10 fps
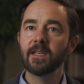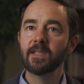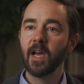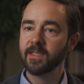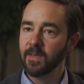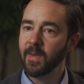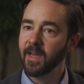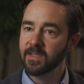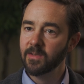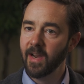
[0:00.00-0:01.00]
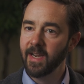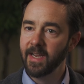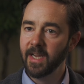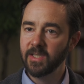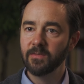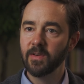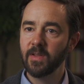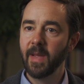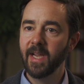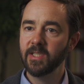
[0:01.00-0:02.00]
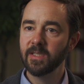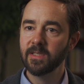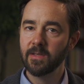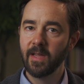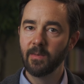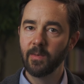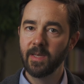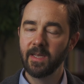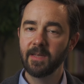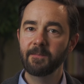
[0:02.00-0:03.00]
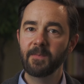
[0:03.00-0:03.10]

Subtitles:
customize the radiation for the patient so that we,